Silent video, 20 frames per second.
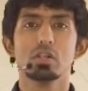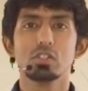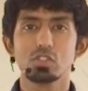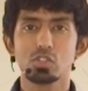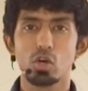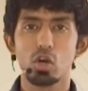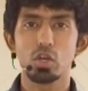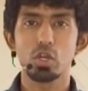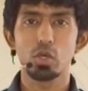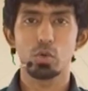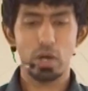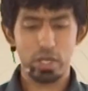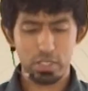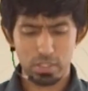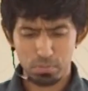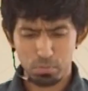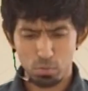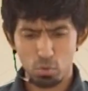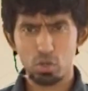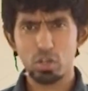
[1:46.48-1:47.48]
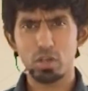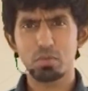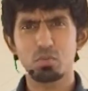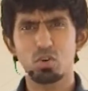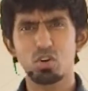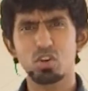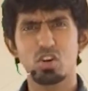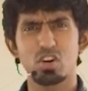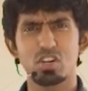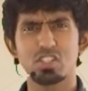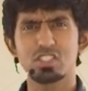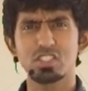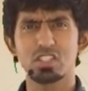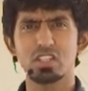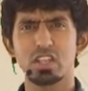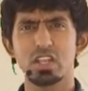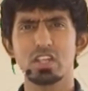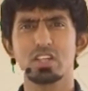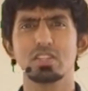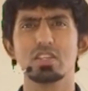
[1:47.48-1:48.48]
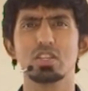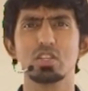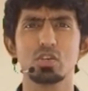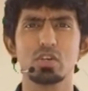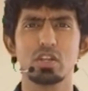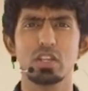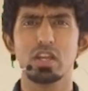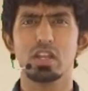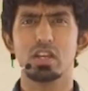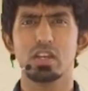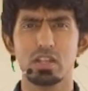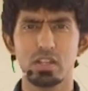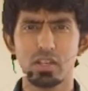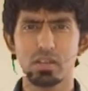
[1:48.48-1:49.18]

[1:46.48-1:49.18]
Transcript: salt you add, the more and more concentration that you create,